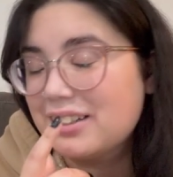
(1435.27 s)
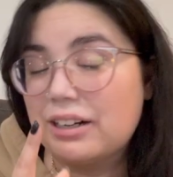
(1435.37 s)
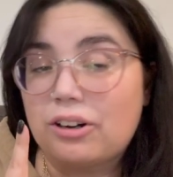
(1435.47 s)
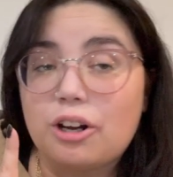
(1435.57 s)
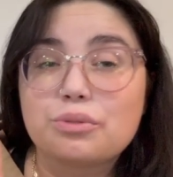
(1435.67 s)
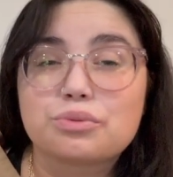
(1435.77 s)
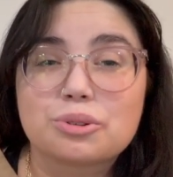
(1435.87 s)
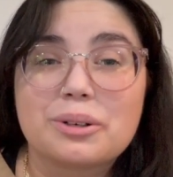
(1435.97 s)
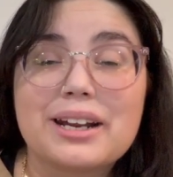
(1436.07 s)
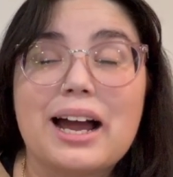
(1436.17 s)
Now, God of
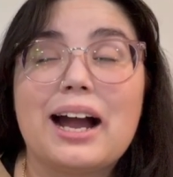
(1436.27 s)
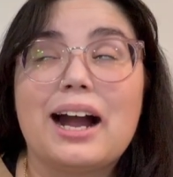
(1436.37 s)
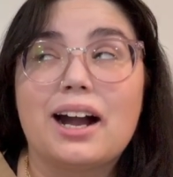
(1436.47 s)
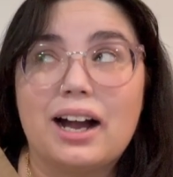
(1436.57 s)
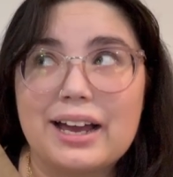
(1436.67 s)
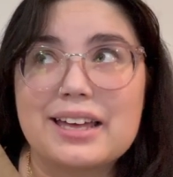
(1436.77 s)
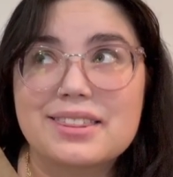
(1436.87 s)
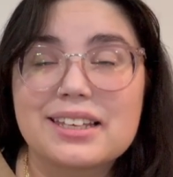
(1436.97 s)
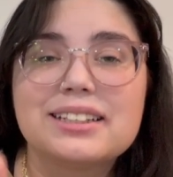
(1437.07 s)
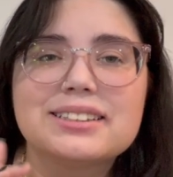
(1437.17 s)
Ruin, I
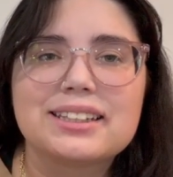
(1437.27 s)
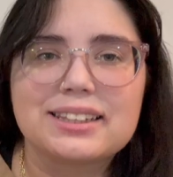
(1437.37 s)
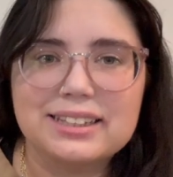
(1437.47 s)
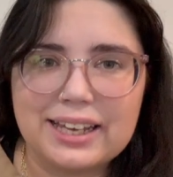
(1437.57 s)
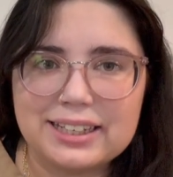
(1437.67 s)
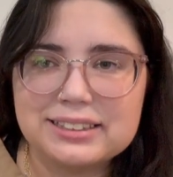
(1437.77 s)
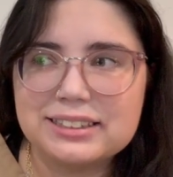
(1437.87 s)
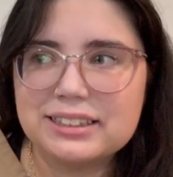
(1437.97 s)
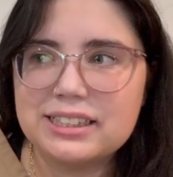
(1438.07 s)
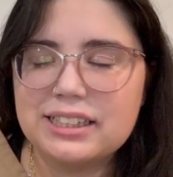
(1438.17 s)
think is
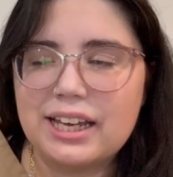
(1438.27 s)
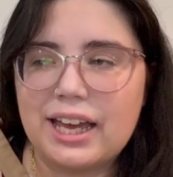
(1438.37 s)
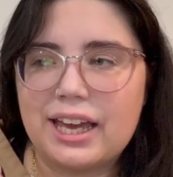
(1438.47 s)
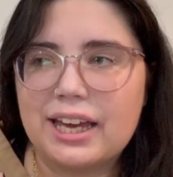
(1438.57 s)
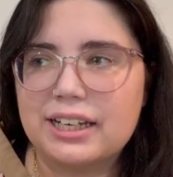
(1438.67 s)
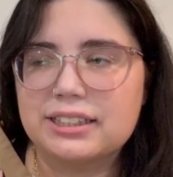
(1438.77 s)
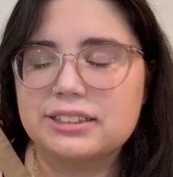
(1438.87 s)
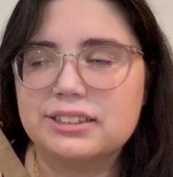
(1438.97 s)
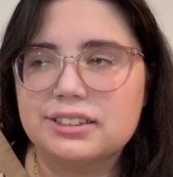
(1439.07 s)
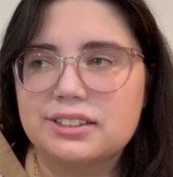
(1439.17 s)
Landon
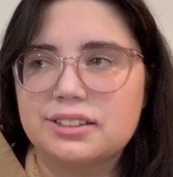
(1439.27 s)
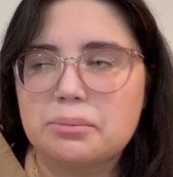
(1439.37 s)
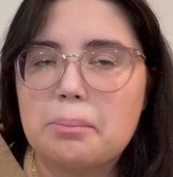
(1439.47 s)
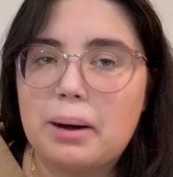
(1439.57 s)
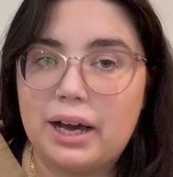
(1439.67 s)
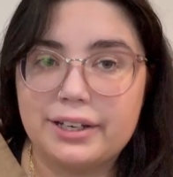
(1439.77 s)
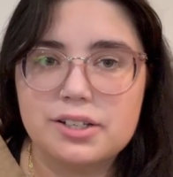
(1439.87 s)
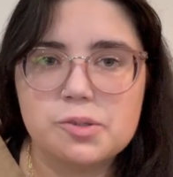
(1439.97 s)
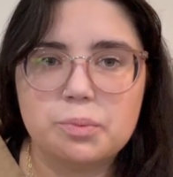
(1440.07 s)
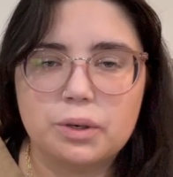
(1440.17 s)
and
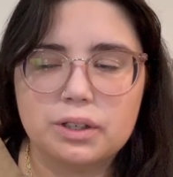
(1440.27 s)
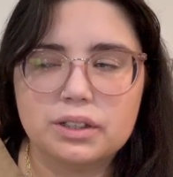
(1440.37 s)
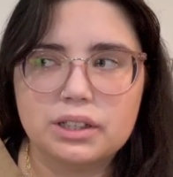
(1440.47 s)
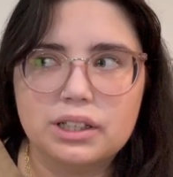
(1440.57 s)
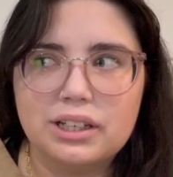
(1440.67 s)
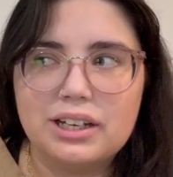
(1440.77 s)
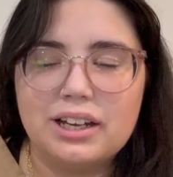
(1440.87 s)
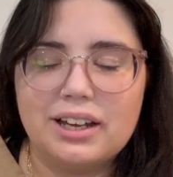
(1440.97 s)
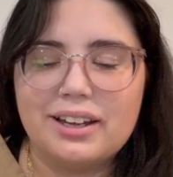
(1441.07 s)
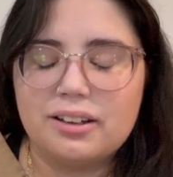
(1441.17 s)
Maya's book.
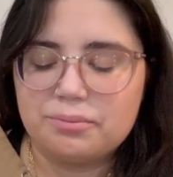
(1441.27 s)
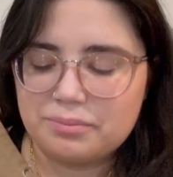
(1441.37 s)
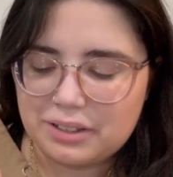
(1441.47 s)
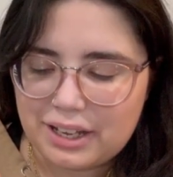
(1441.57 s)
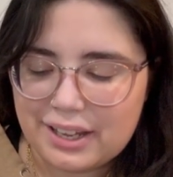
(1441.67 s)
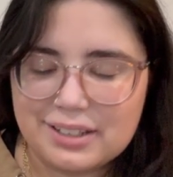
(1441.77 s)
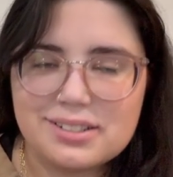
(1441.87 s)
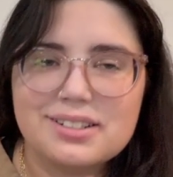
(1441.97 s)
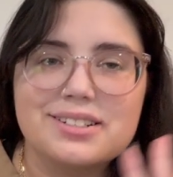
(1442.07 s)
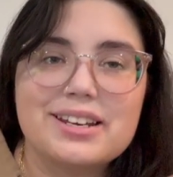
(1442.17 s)
And